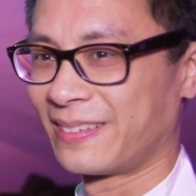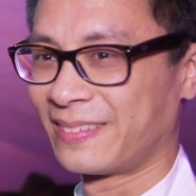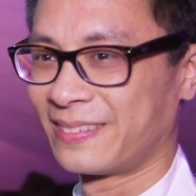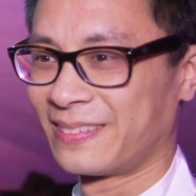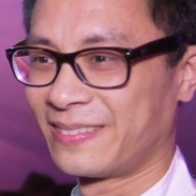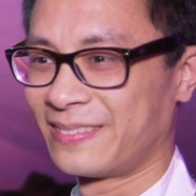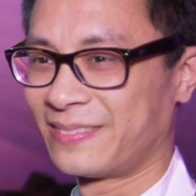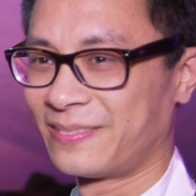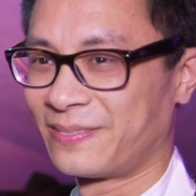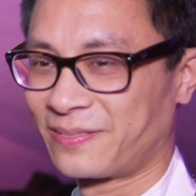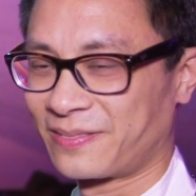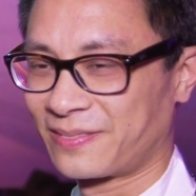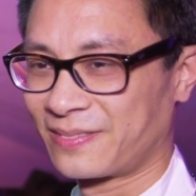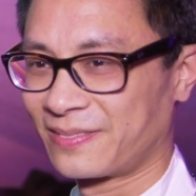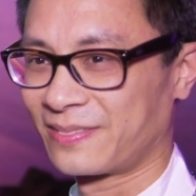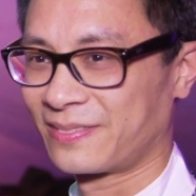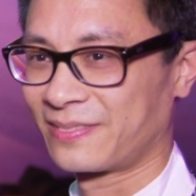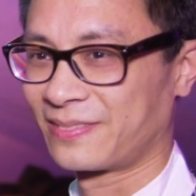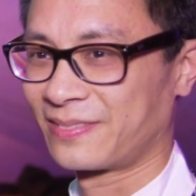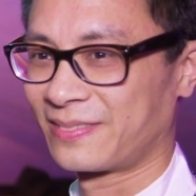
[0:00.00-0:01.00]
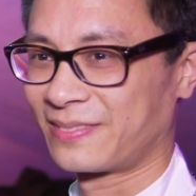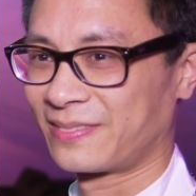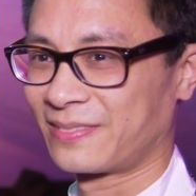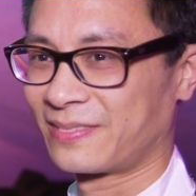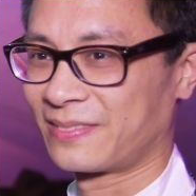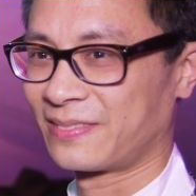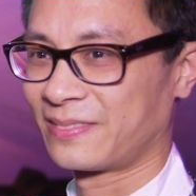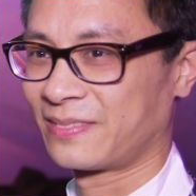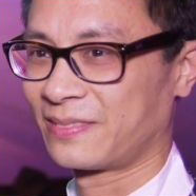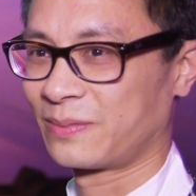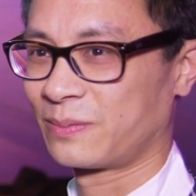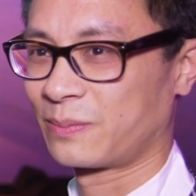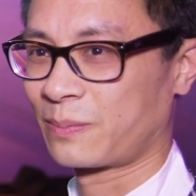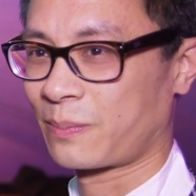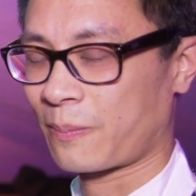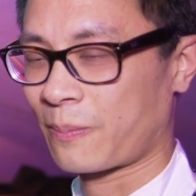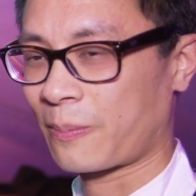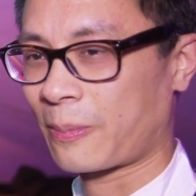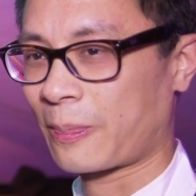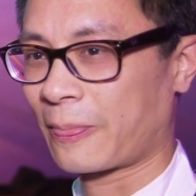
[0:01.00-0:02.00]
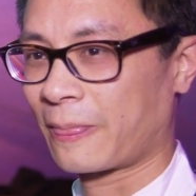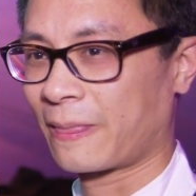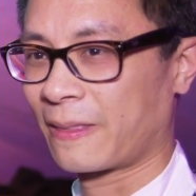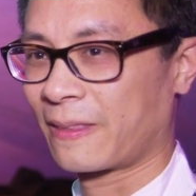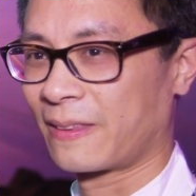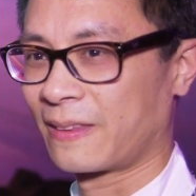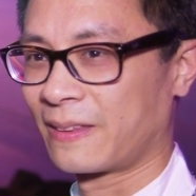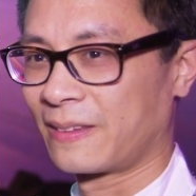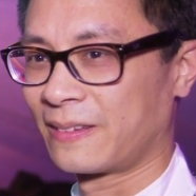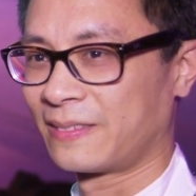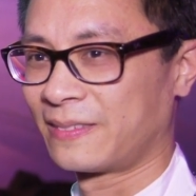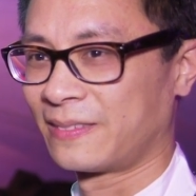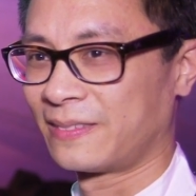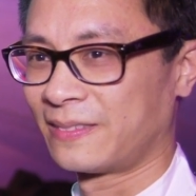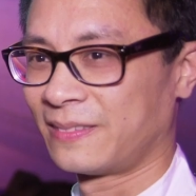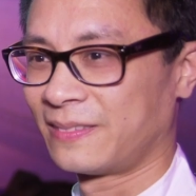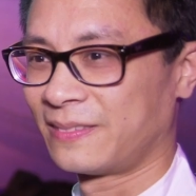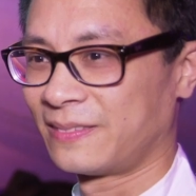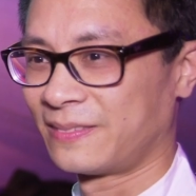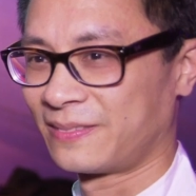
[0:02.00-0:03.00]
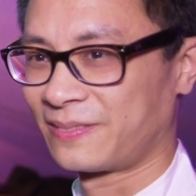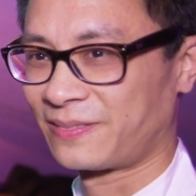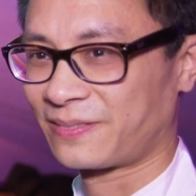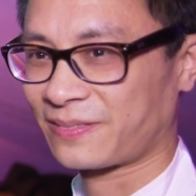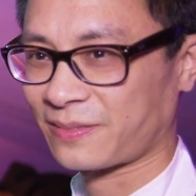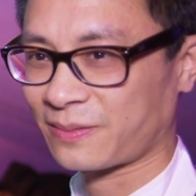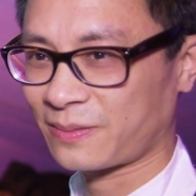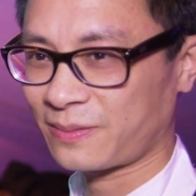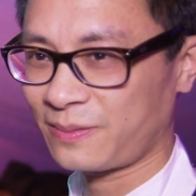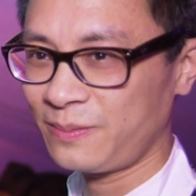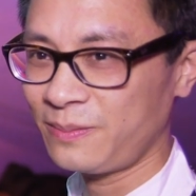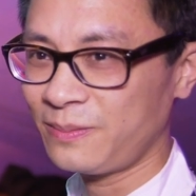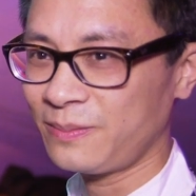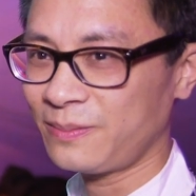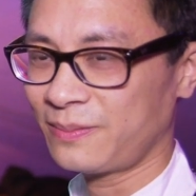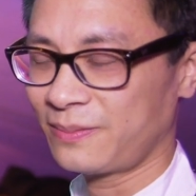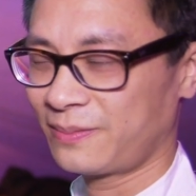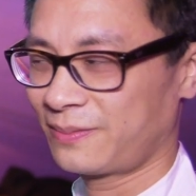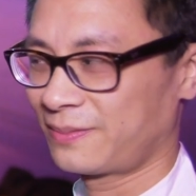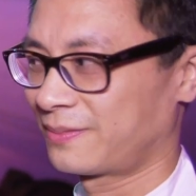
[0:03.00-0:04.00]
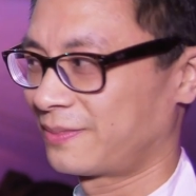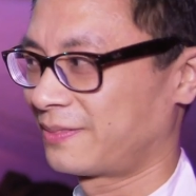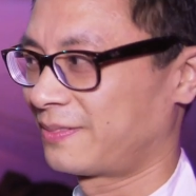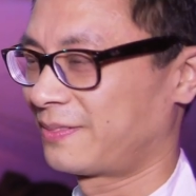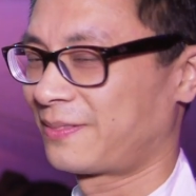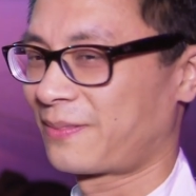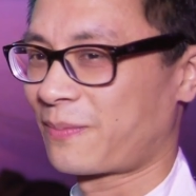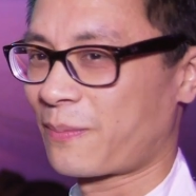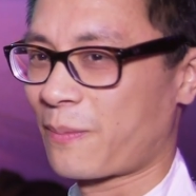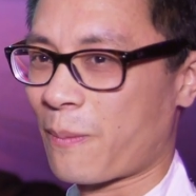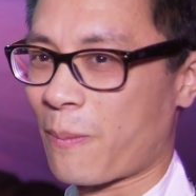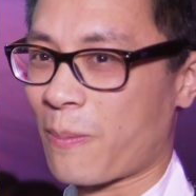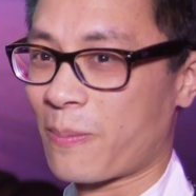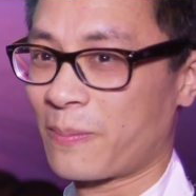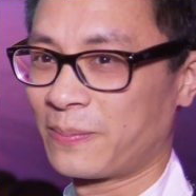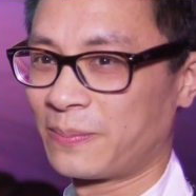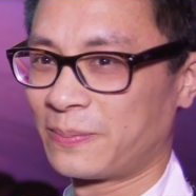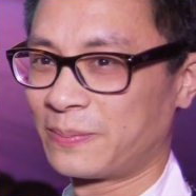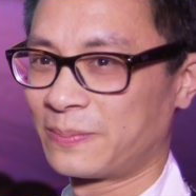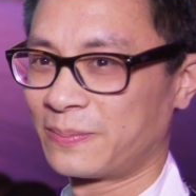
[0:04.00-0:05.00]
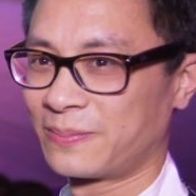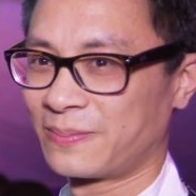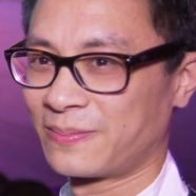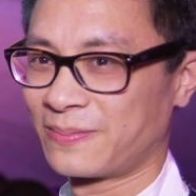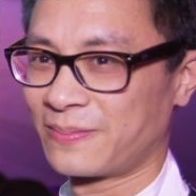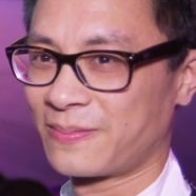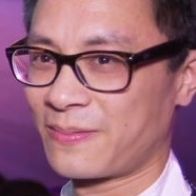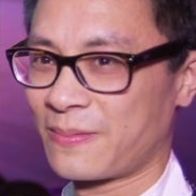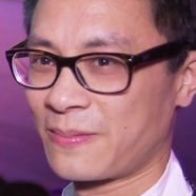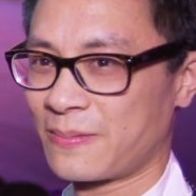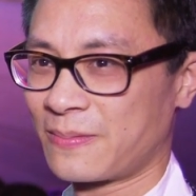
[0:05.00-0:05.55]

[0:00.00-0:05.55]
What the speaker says: [no speech]